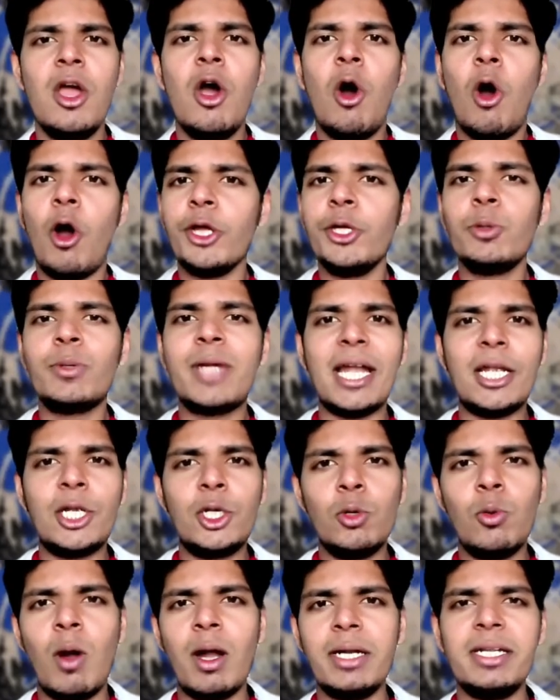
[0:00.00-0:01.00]
or you get
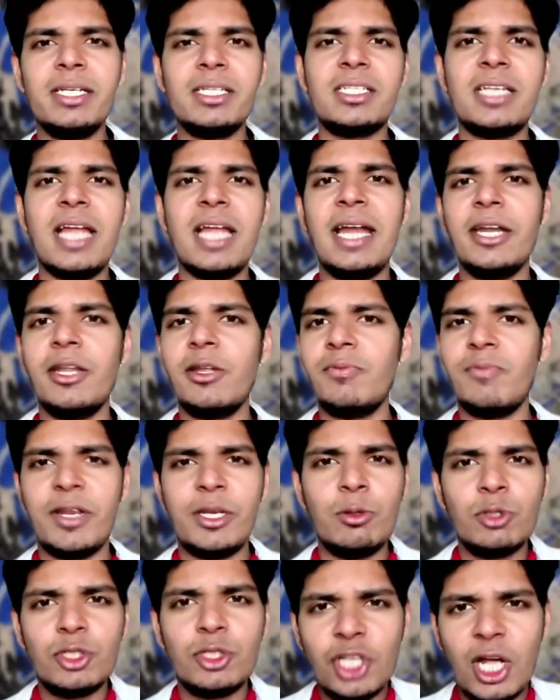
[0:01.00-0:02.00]
to understand it when
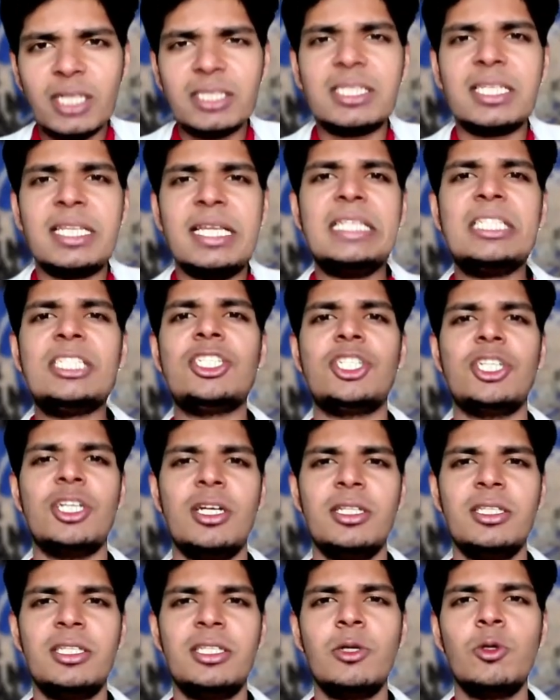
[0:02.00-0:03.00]
you just reach
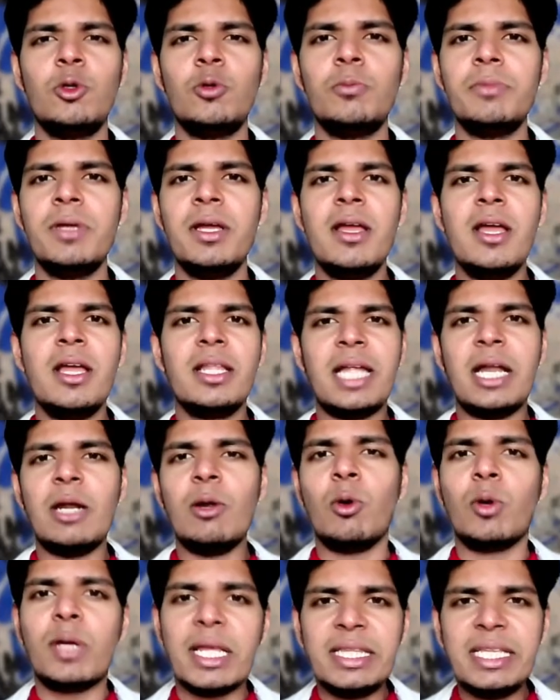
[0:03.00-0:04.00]
the room that,
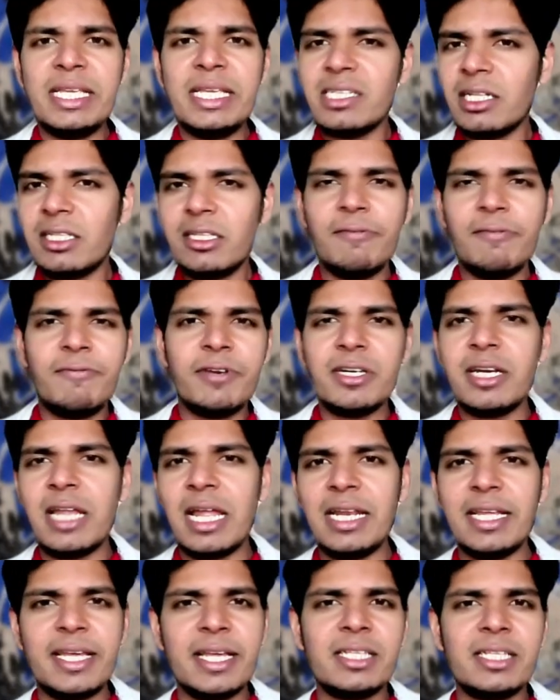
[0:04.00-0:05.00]
okay, these are the different
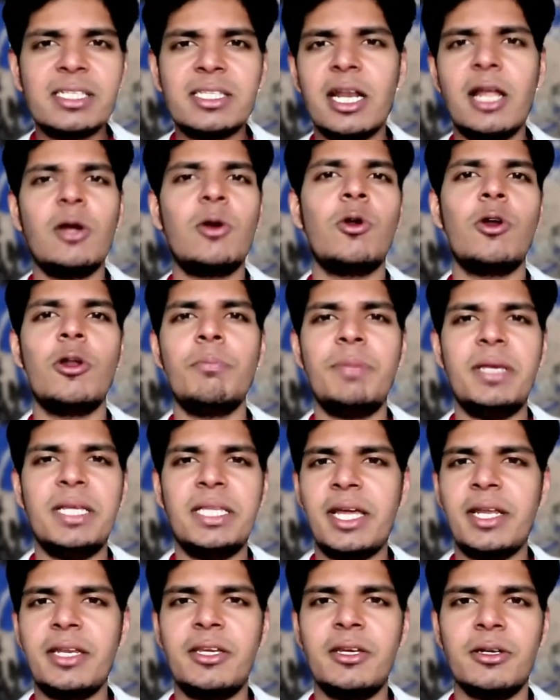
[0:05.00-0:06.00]
delegates that are going to be
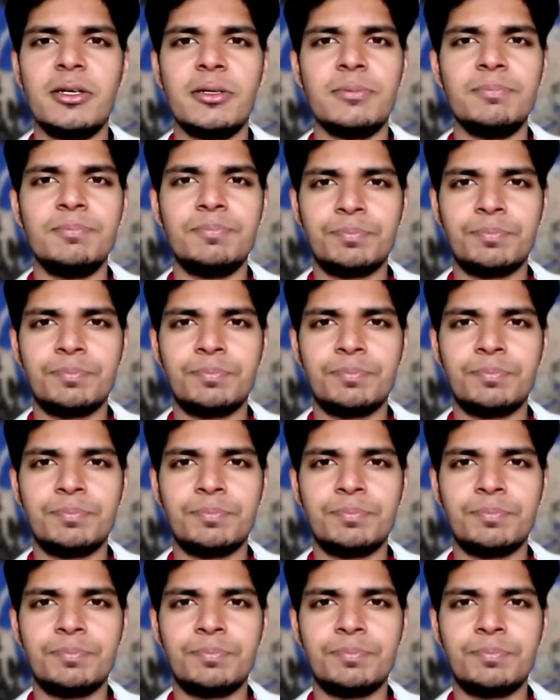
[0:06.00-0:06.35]
there here.